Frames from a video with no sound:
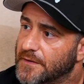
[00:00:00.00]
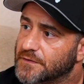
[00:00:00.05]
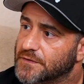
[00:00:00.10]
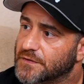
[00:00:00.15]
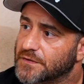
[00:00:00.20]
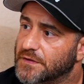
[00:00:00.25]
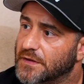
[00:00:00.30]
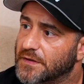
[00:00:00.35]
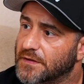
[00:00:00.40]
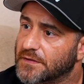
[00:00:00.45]

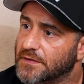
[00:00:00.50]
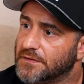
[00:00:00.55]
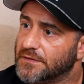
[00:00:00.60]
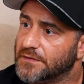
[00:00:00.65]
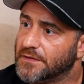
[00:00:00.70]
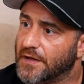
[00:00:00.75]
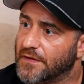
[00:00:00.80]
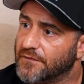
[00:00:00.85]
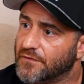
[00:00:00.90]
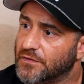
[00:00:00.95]
to the
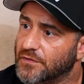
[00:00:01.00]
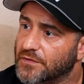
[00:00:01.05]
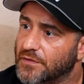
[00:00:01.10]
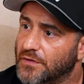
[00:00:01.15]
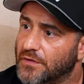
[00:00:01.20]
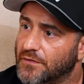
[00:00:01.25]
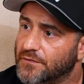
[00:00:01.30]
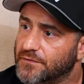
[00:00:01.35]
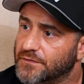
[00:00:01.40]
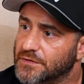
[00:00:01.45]
level
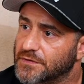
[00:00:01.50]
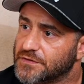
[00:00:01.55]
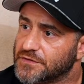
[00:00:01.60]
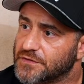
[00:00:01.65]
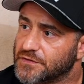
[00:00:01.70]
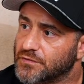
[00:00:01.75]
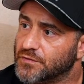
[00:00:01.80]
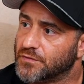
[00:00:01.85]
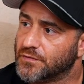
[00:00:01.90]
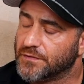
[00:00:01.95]
of the
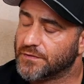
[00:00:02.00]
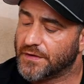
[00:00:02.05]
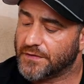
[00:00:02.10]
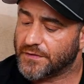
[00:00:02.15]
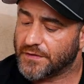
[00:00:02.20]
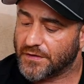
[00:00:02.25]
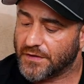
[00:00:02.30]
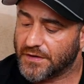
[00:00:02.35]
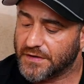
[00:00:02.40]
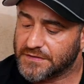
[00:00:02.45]
school that
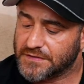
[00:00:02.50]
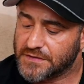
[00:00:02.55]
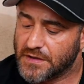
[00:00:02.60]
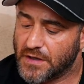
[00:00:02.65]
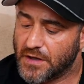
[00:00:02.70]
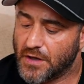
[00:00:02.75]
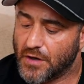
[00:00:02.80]
there is.